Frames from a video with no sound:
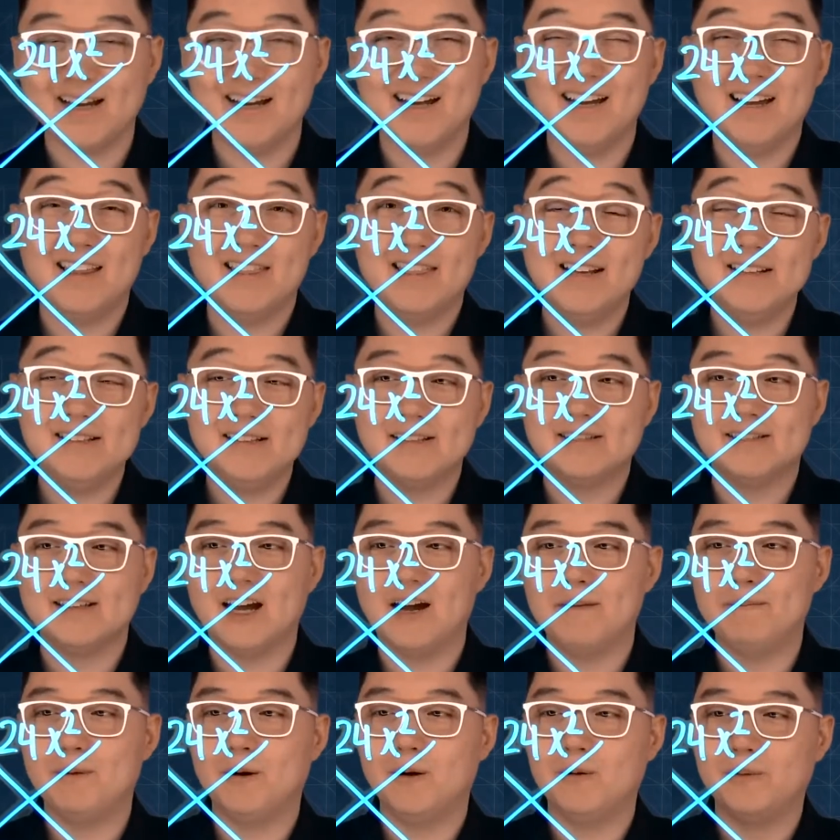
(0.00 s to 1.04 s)
In this
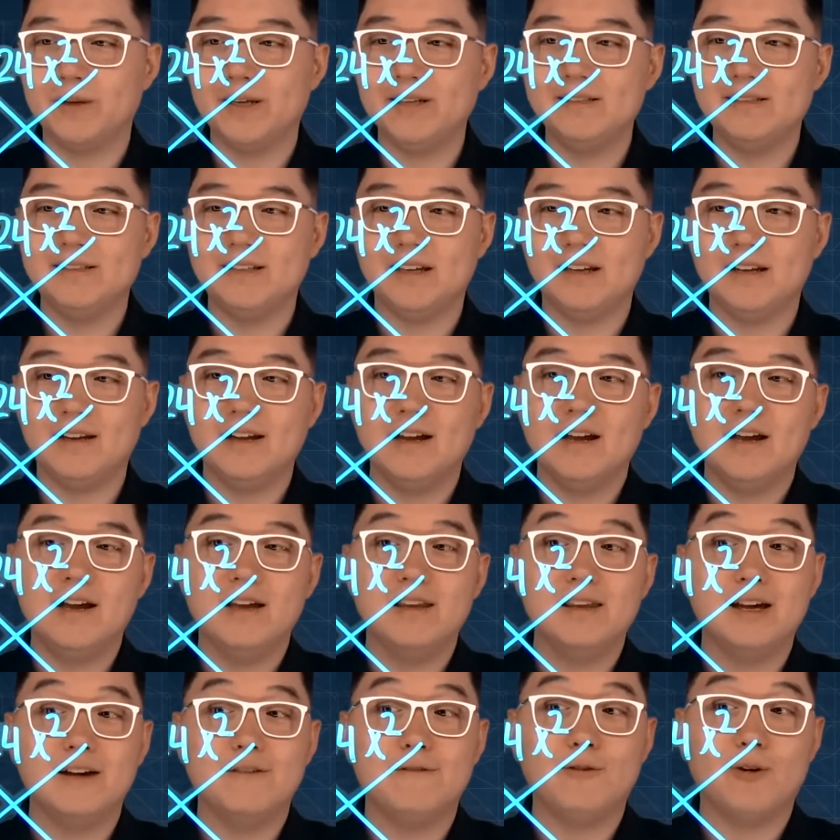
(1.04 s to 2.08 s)
example, we see
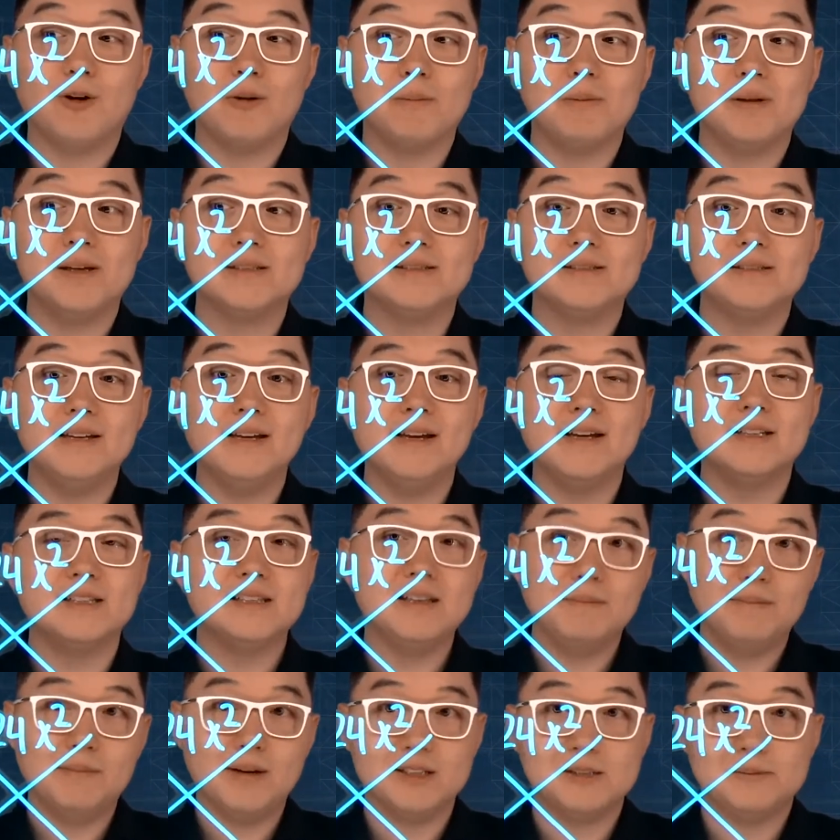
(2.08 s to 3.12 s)
that 4 plus 6
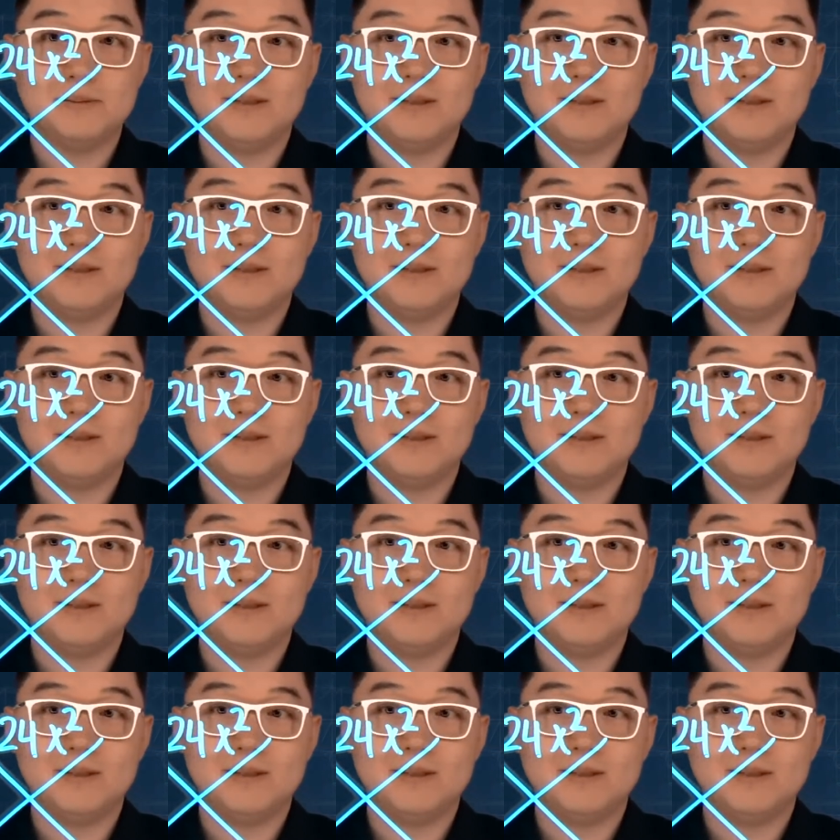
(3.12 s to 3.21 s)
must be